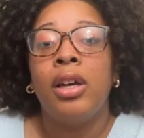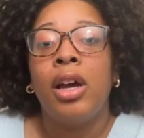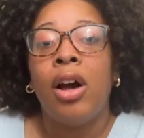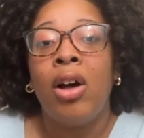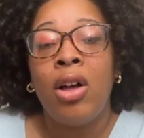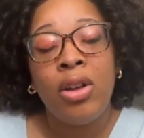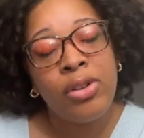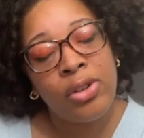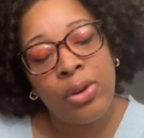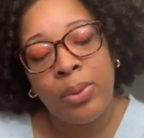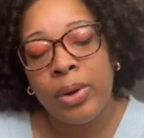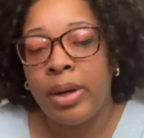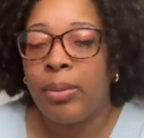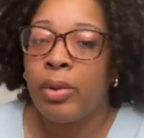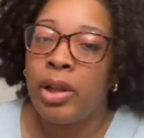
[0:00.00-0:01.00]
Also, what
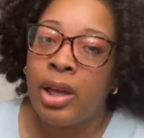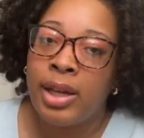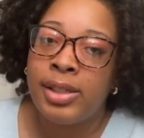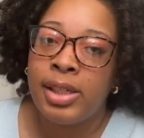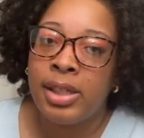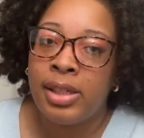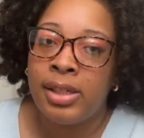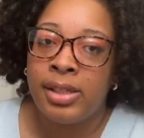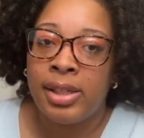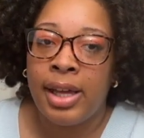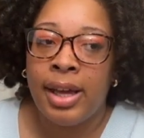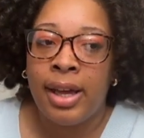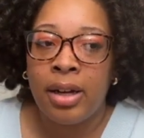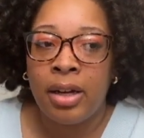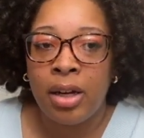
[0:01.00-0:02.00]
I'm realizing is
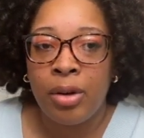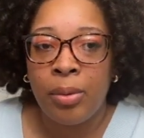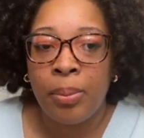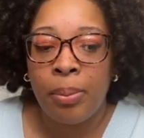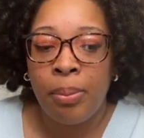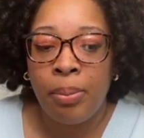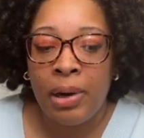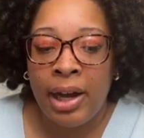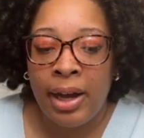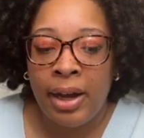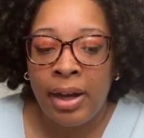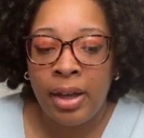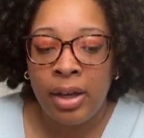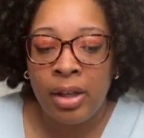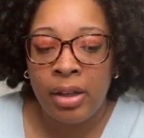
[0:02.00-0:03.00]
that
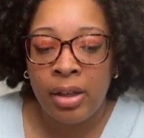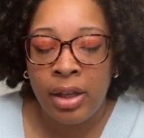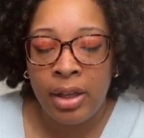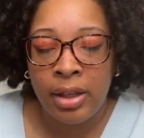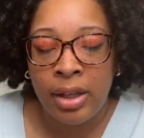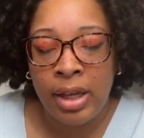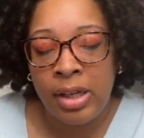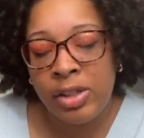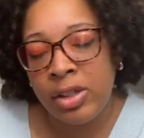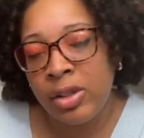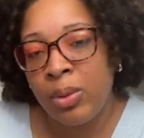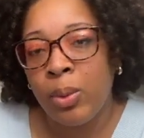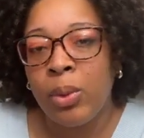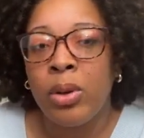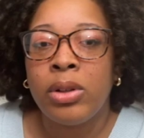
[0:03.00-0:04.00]
by engaging the
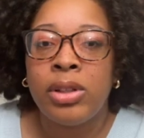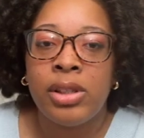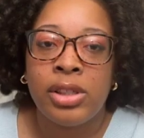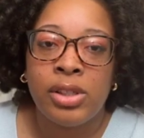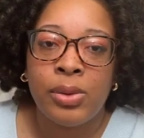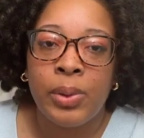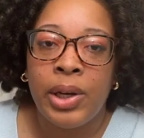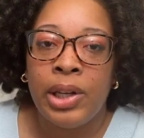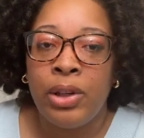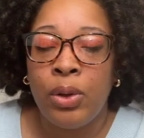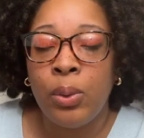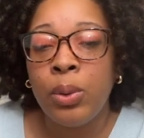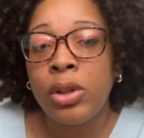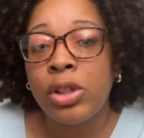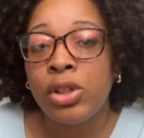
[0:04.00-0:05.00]
world in this way, you
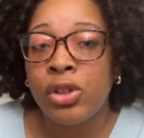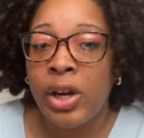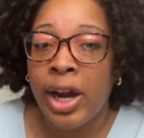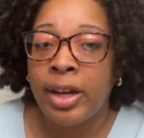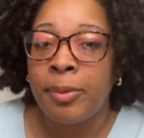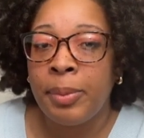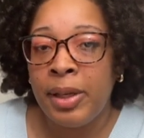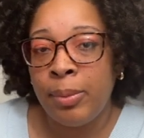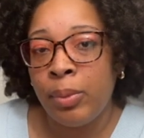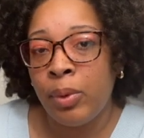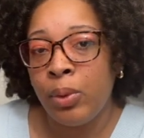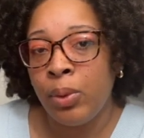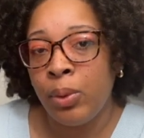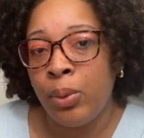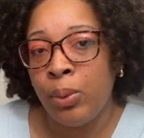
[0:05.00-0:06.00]
will attract
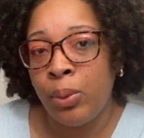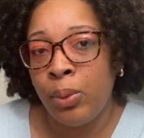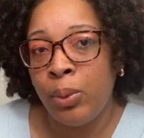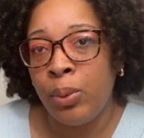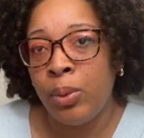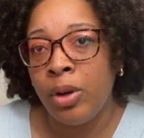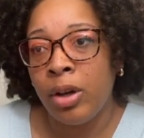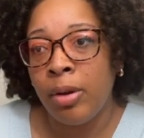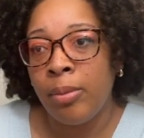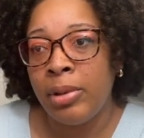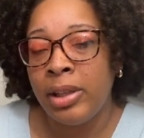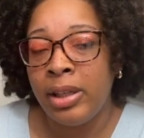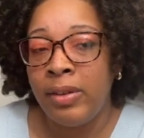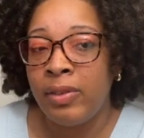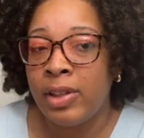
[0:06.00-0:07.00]
people who
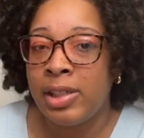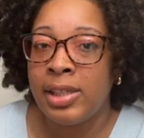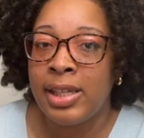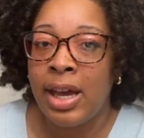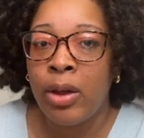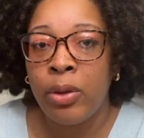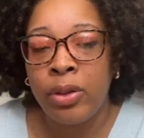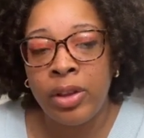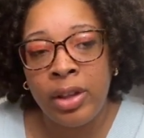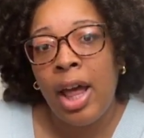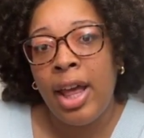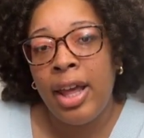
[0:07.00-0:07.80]
believe this is healthy.